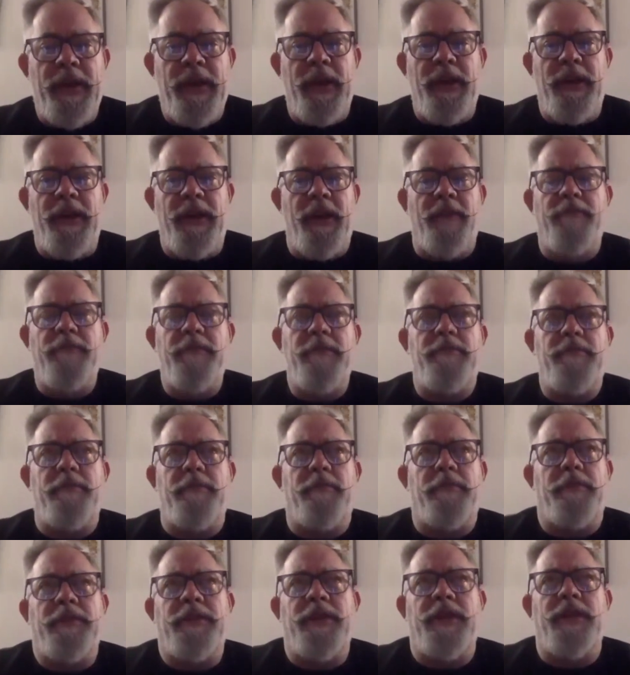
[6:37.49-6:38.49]
And now
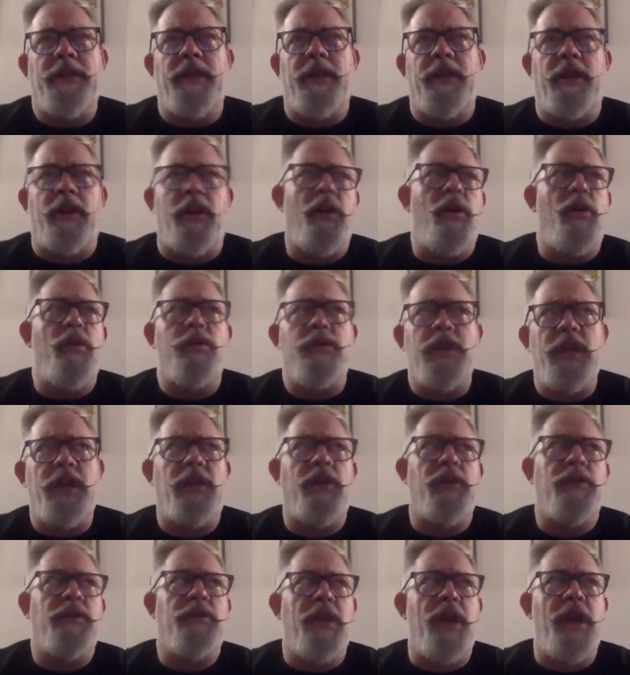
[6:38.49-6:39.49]
people pretend like, oh,
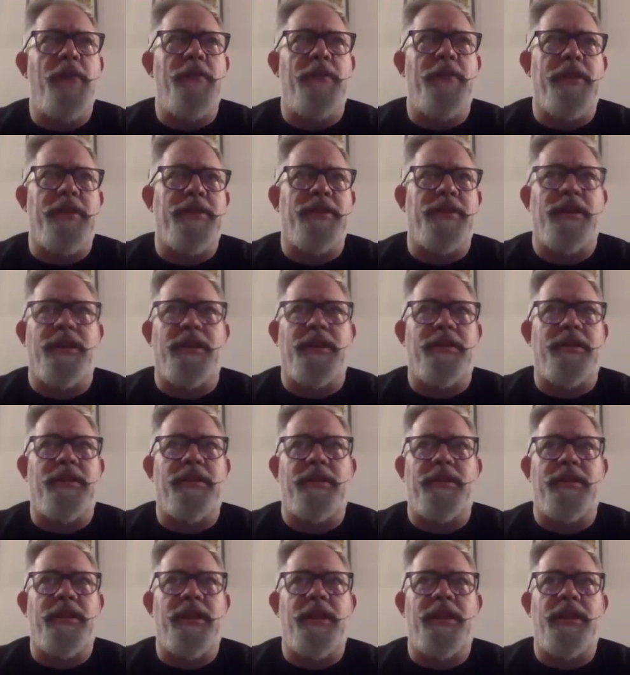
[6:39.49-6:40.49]
take your time. And it's like,
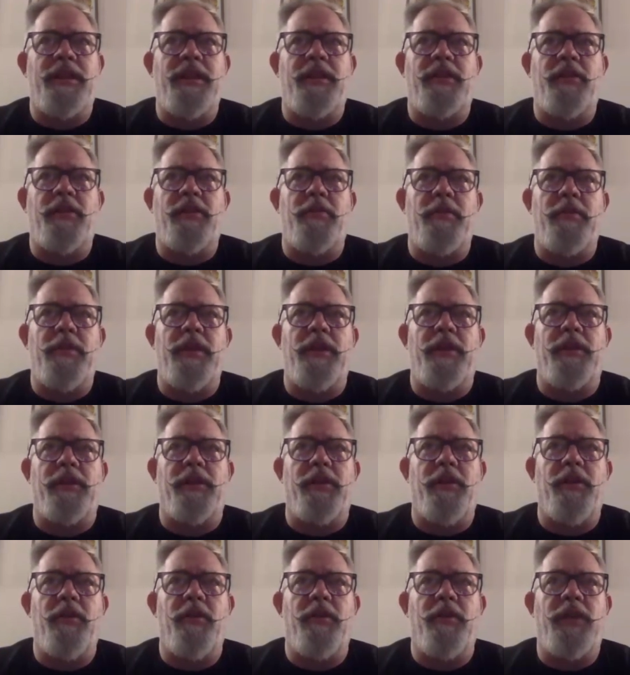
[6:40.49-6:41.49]
they think they're being
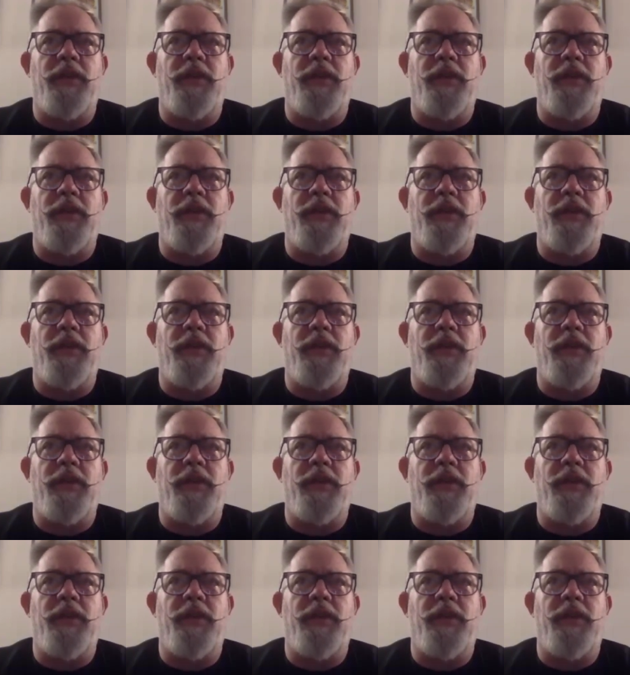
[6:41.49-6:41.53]
low